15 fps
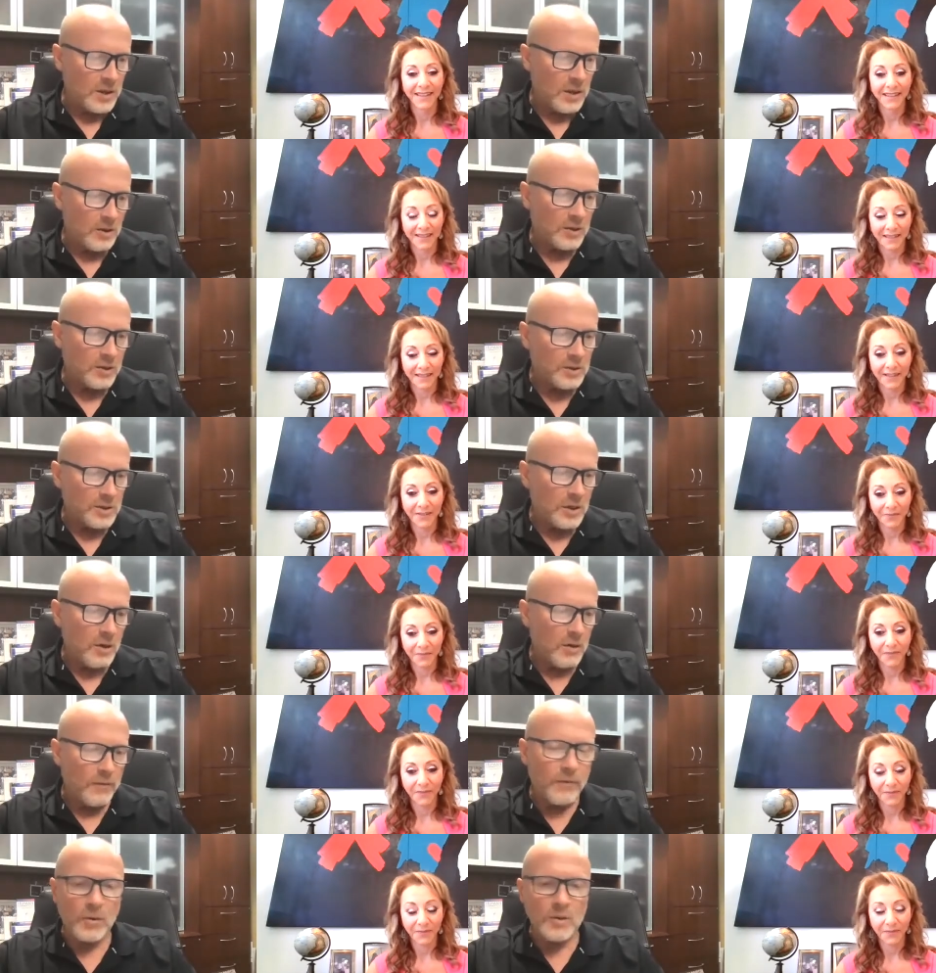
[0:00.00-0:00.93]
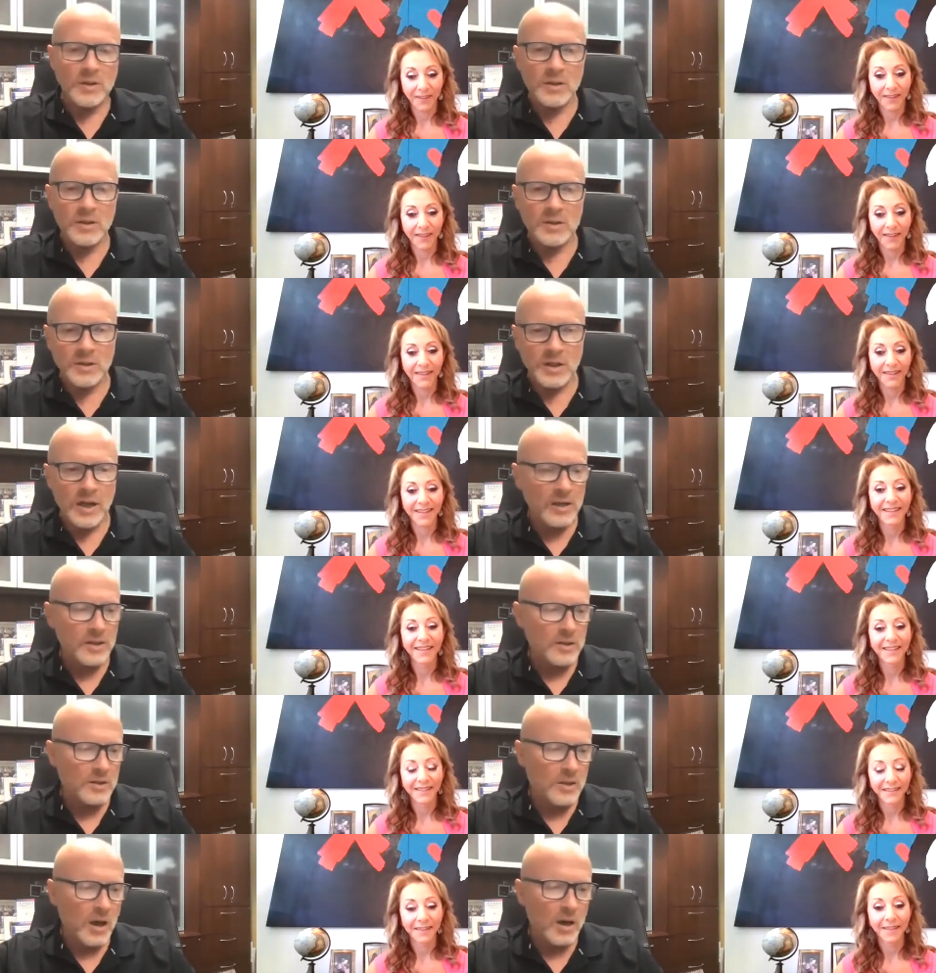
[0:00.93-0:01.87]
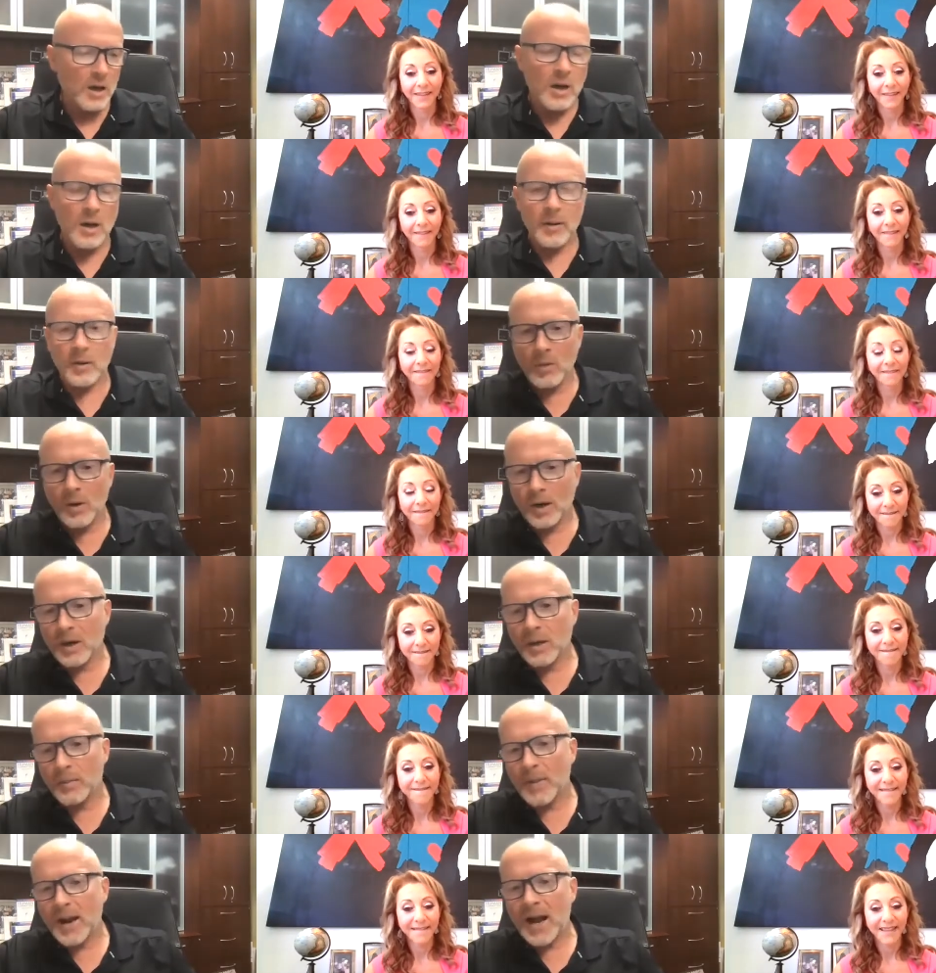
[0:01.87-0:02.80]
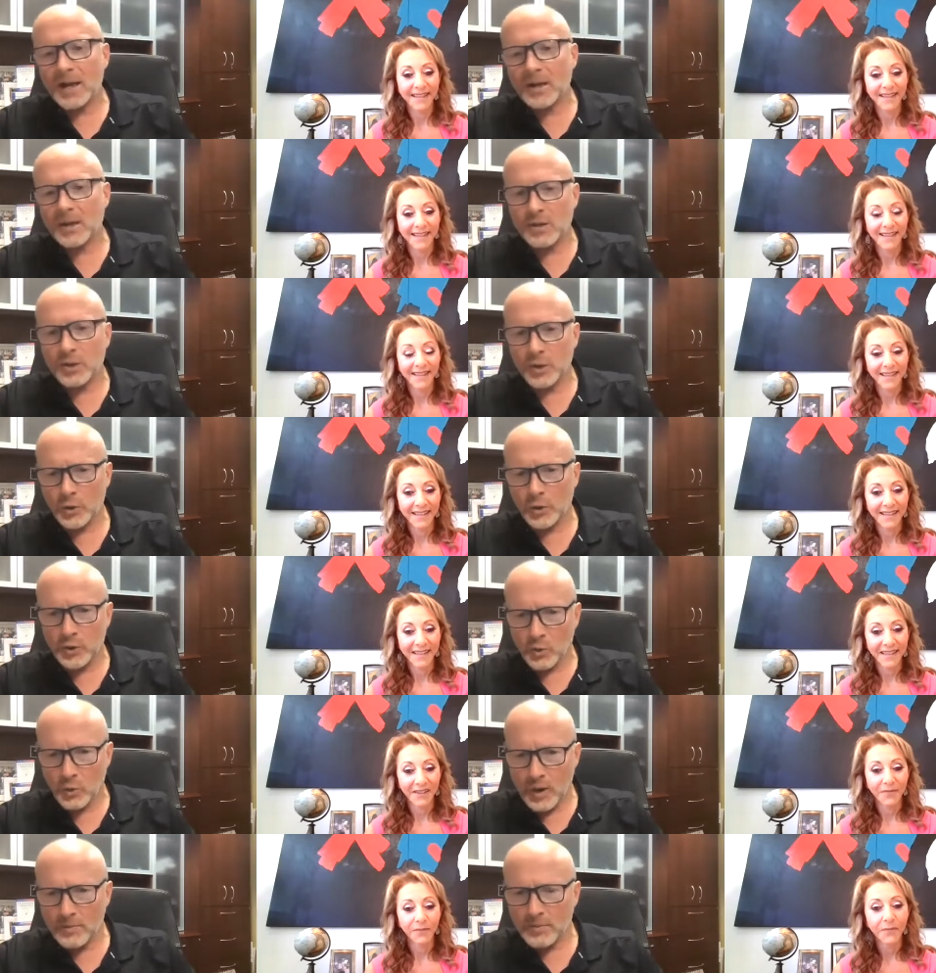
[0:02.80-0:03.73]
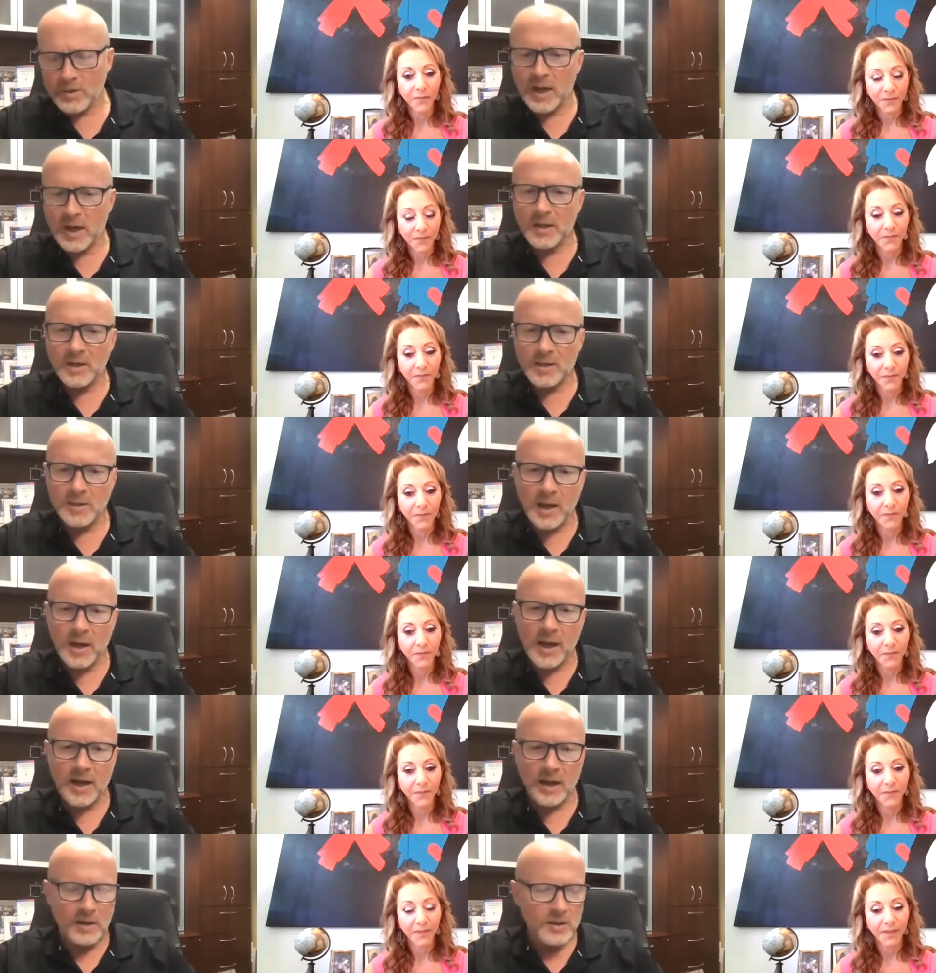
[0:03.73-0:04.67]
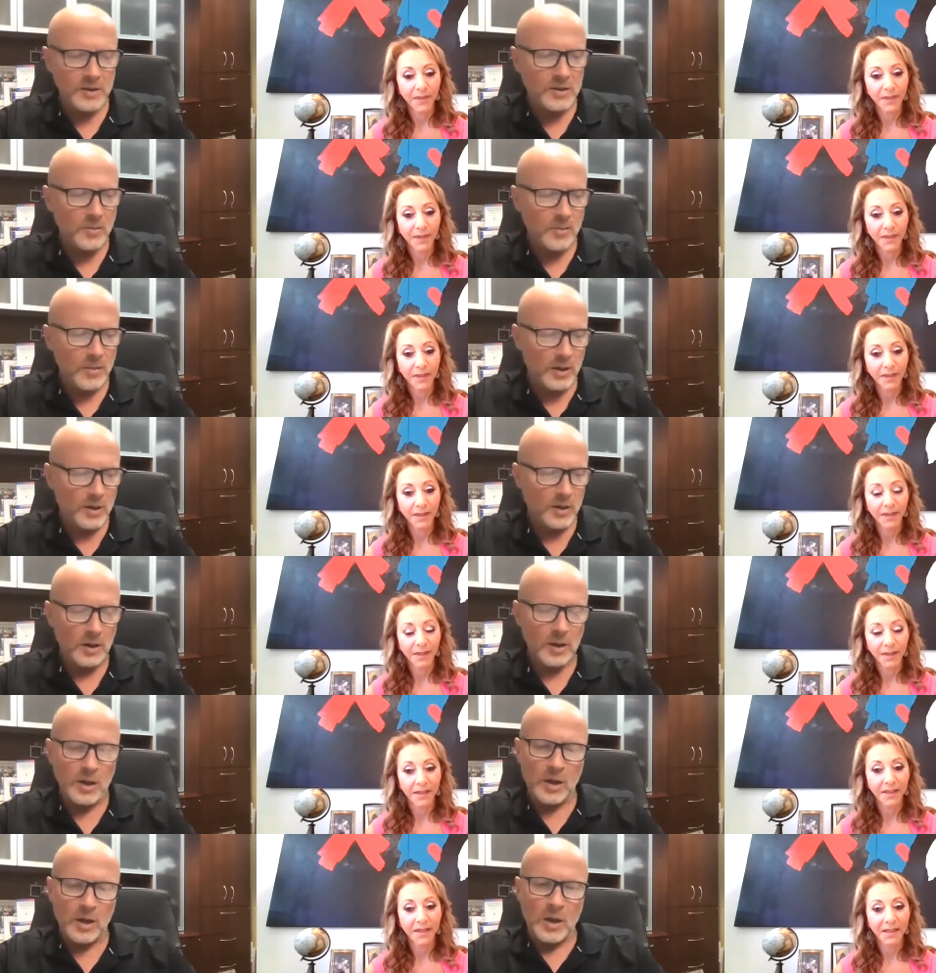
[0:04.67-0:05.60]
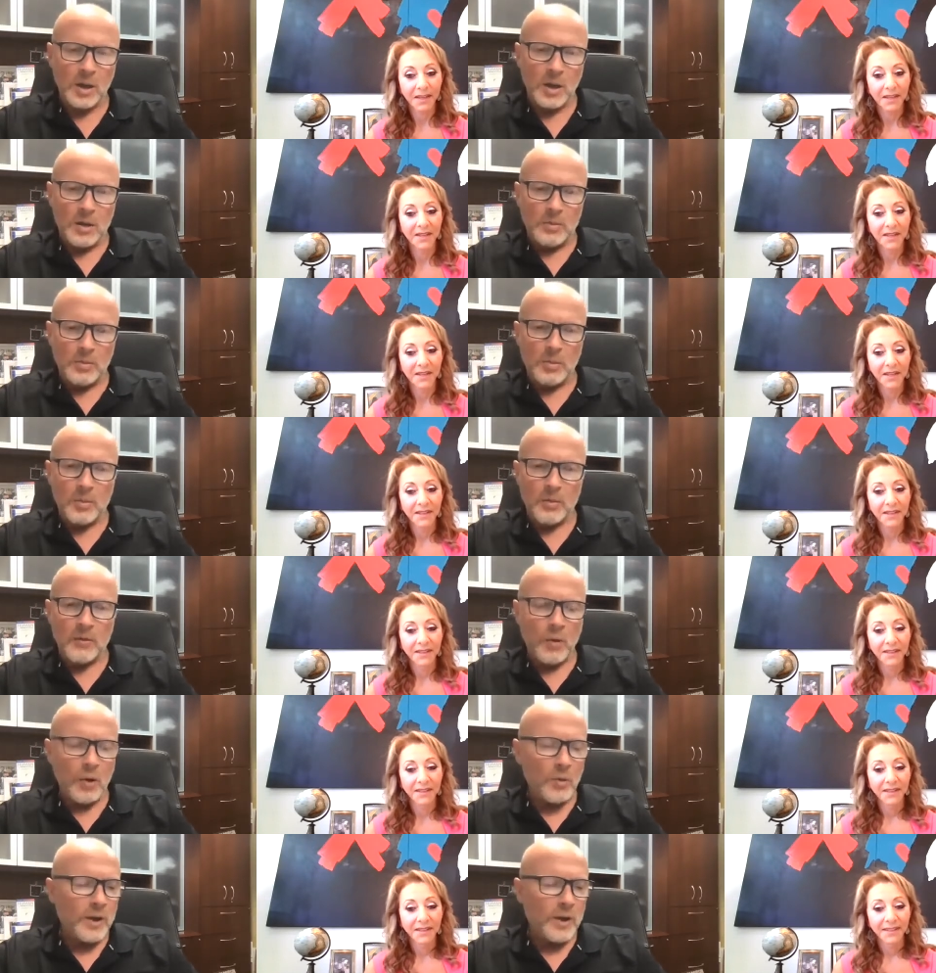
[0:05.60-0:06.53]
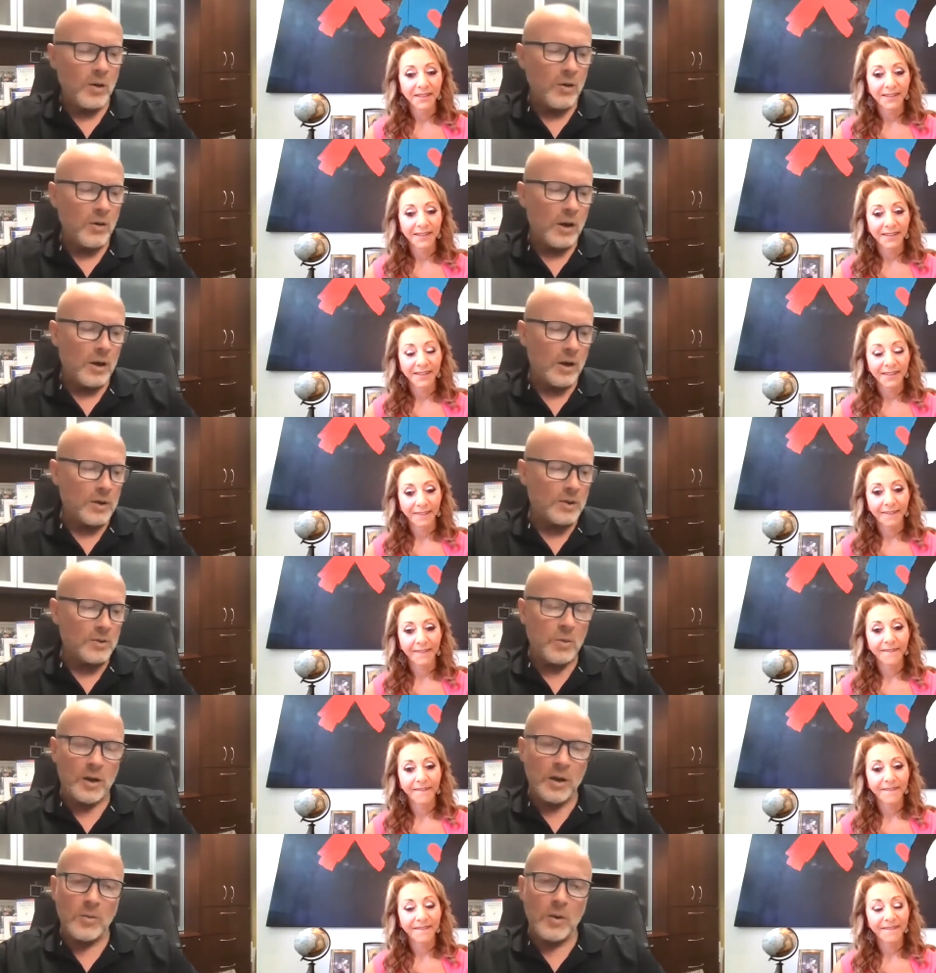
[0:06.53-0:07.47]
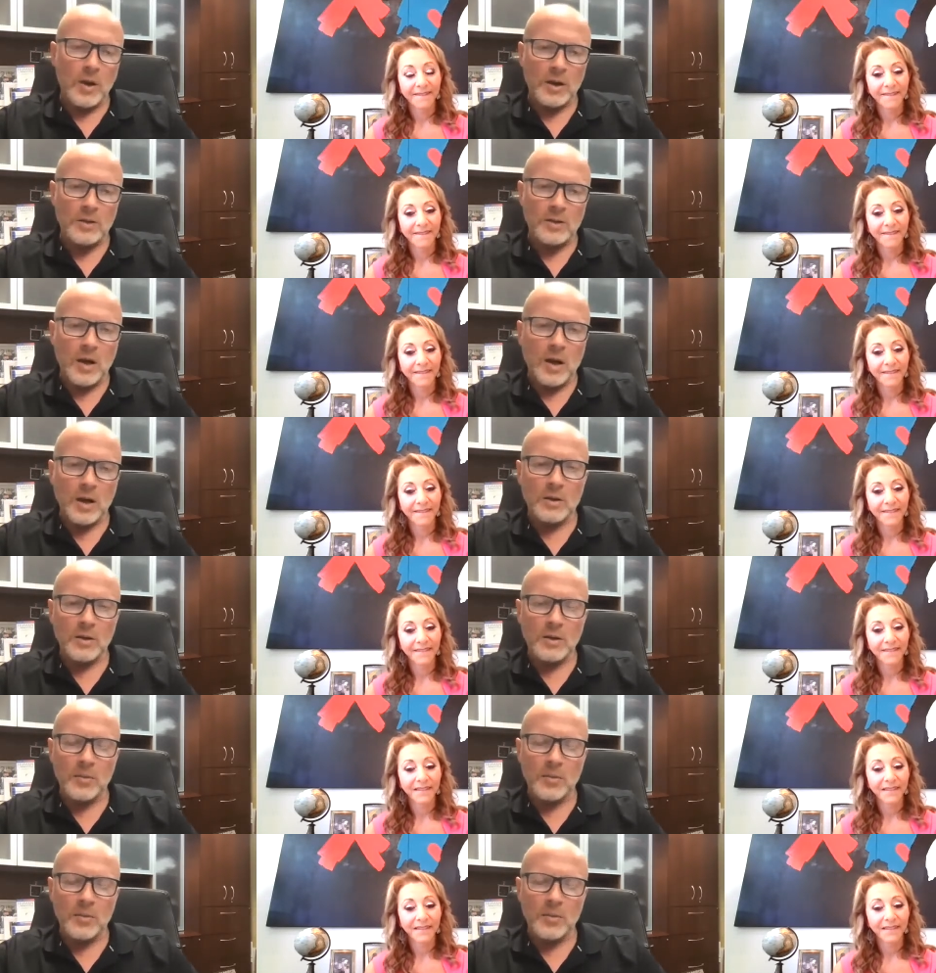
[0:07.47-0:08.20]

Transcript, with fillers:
Speaker 1: sellyourselfforsuccess.com. I want to come back to your website design in just a minute. Before we go there, I just I want to talk a little